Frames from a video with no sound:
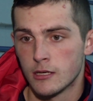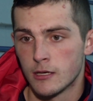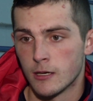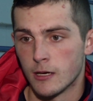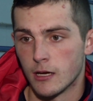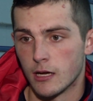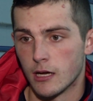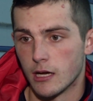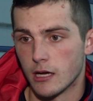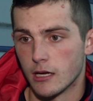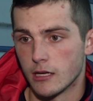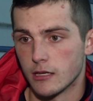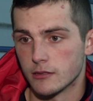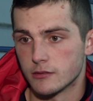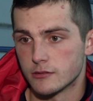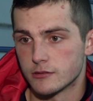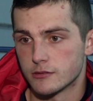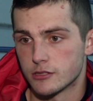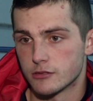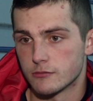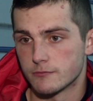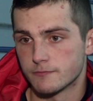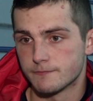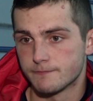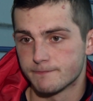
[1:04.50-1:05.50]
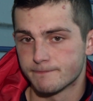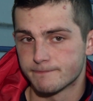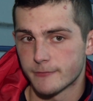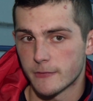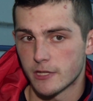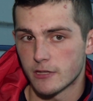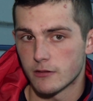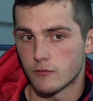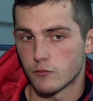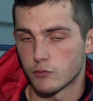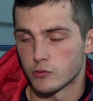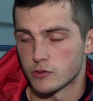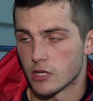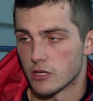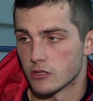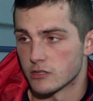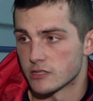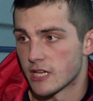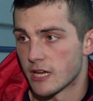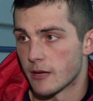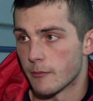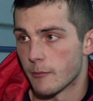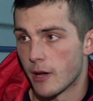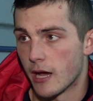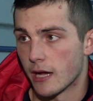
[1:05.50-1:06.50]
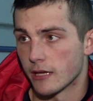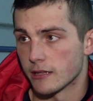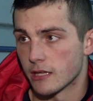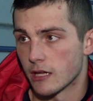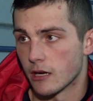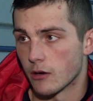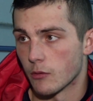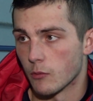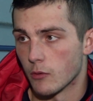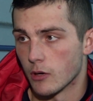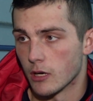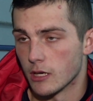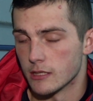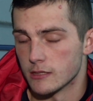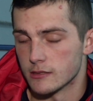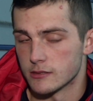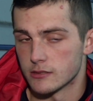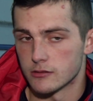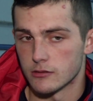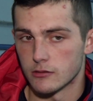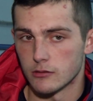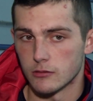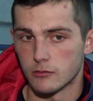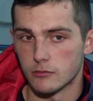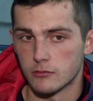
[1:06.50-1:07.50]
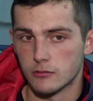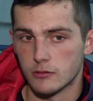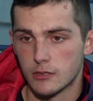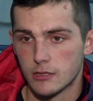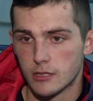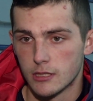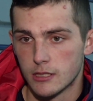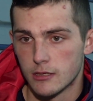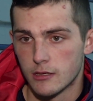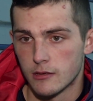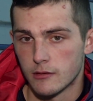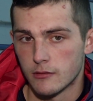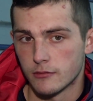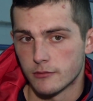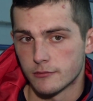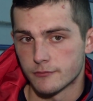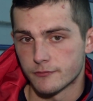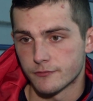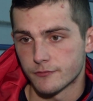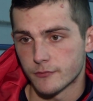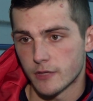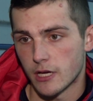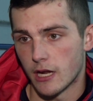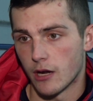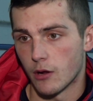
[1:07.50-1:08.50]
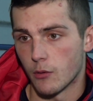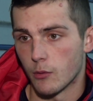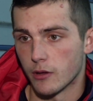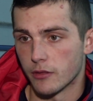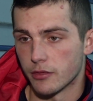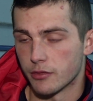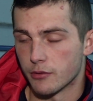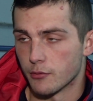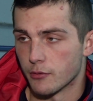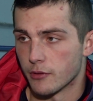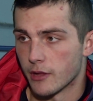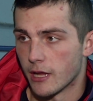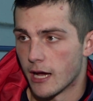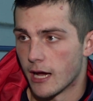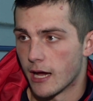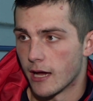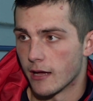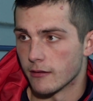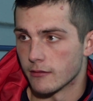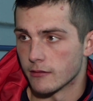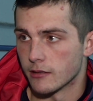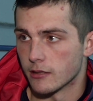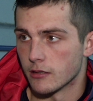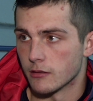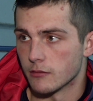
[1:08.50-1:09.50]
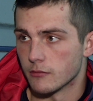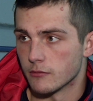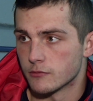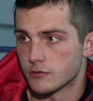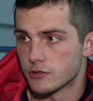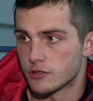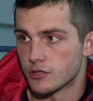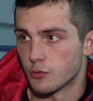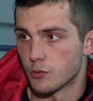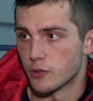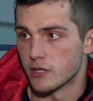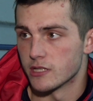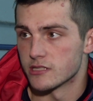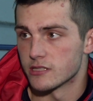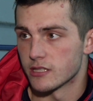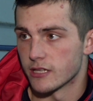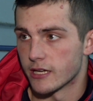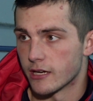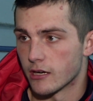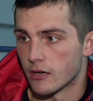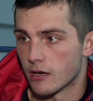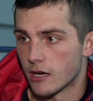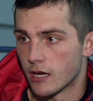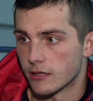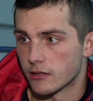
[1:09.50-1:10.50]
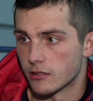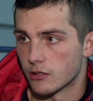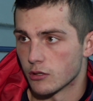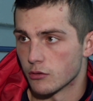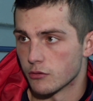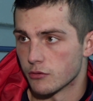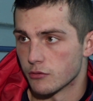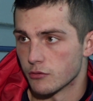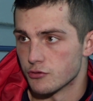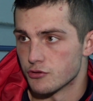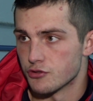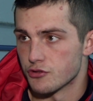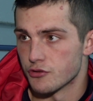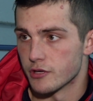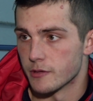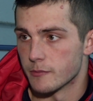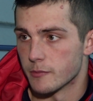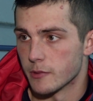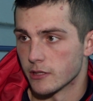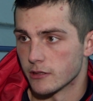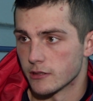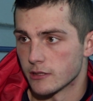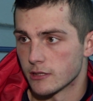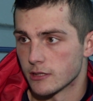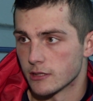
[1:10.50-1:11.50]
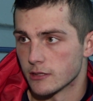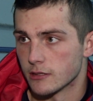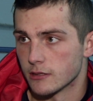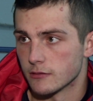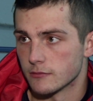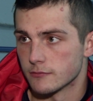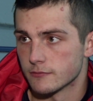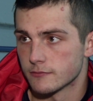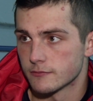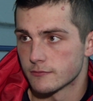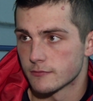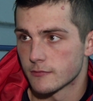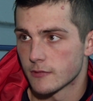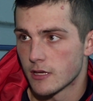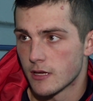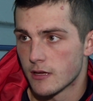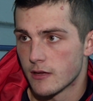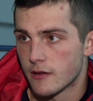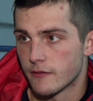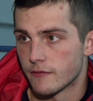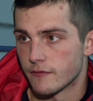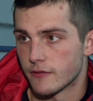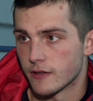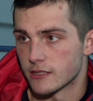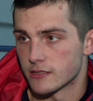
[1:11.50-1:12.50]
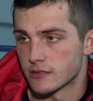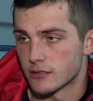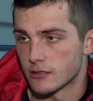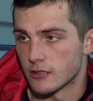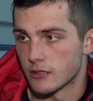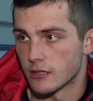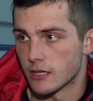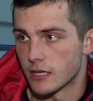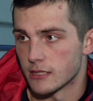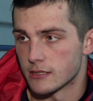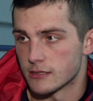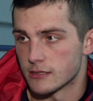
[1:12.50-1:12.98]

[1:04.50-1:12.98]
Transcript: Uh, results came back that it was, so kind of went through that. And then two weeks later, I had to go through treatment to fix all that